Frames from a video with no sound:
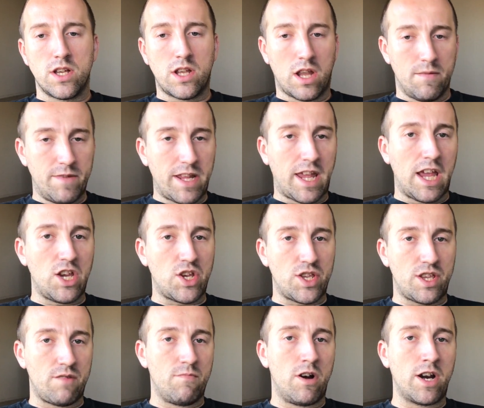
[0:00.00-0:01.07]

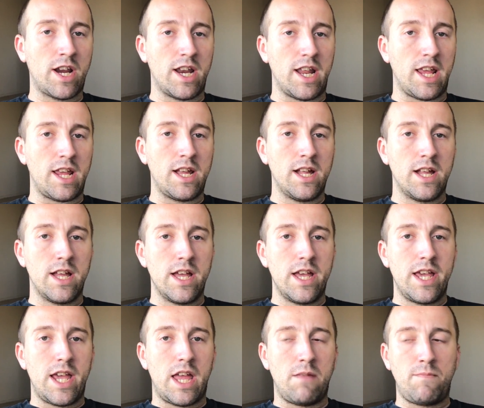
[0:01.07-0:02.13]
communications in marketing,
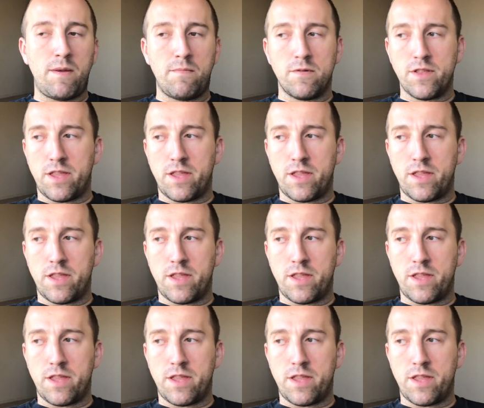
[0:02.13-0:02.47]
and people